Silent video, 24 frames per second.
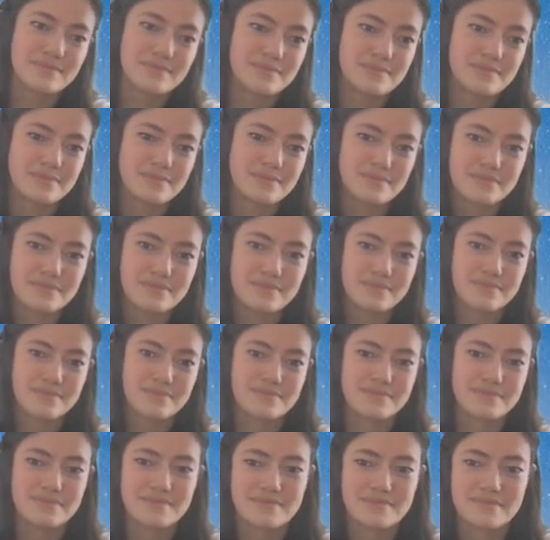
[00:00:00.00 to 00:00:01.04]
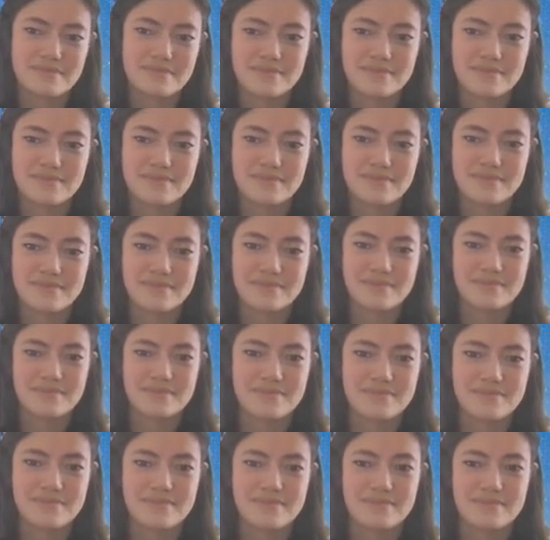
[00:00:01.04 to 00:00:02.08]

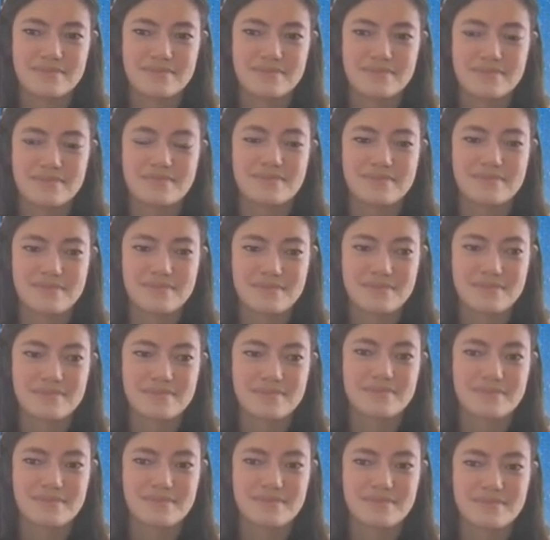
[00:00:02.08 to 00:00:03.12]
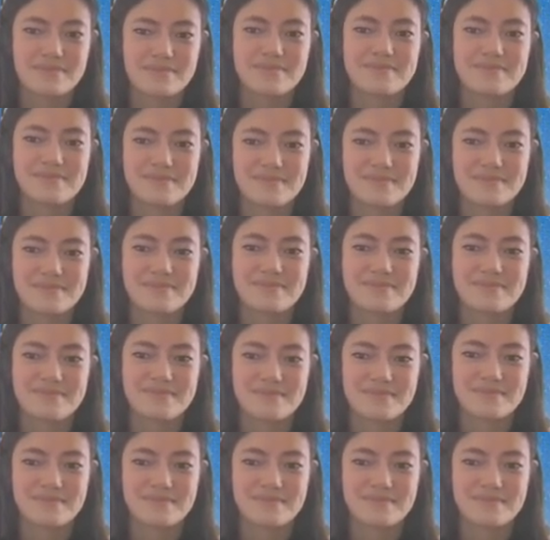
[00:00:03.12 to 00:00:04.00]
This person isn't speaking.